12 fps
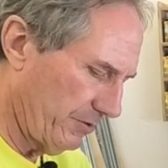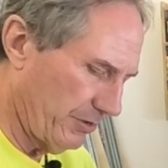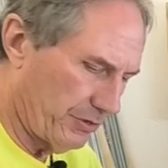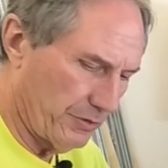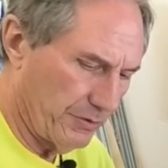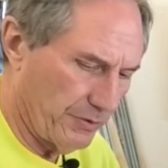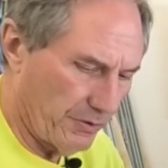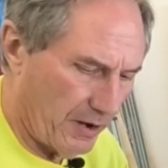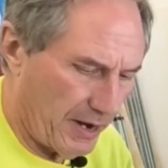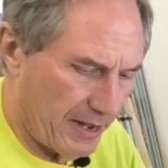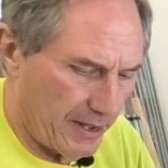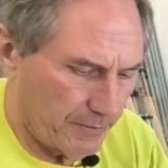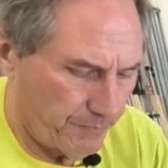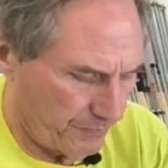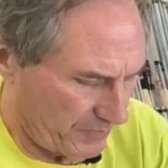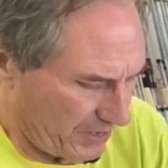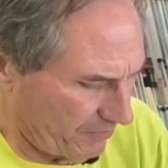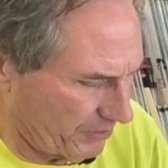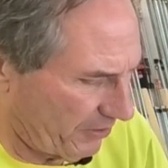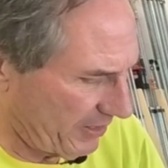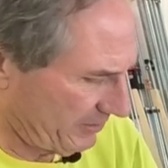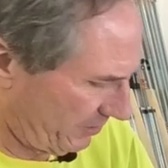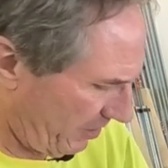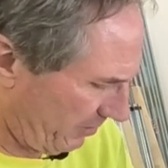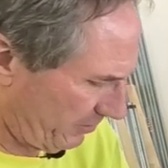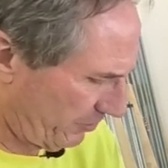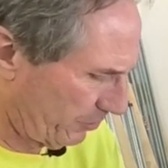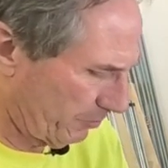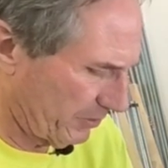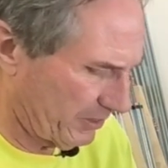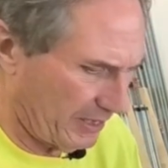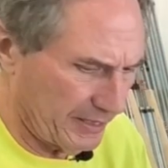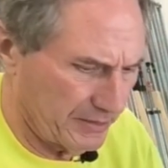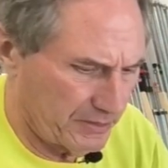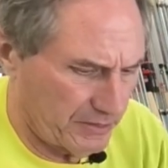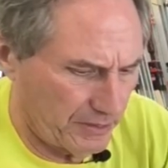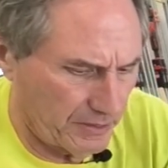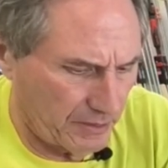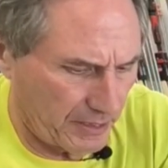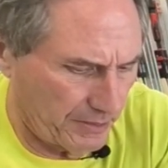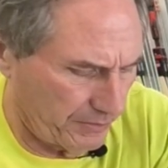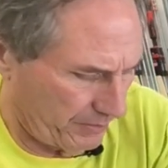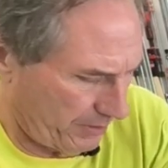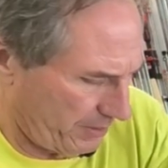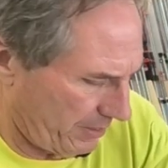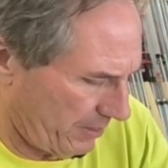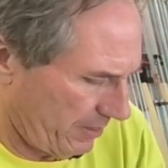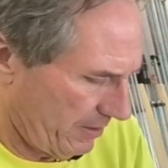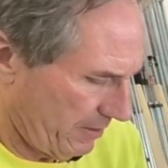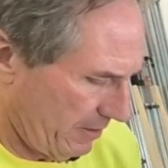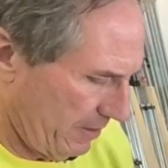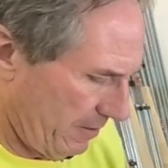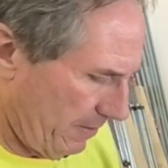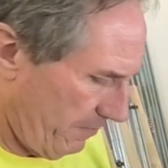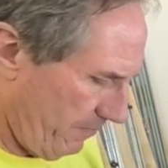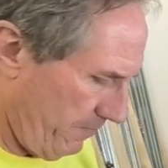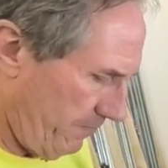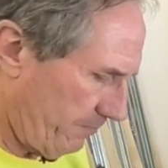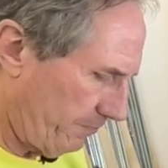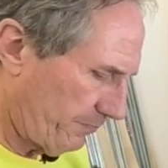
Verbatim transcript: it, shouldn't dry out even though that's not a super tight seal I don't think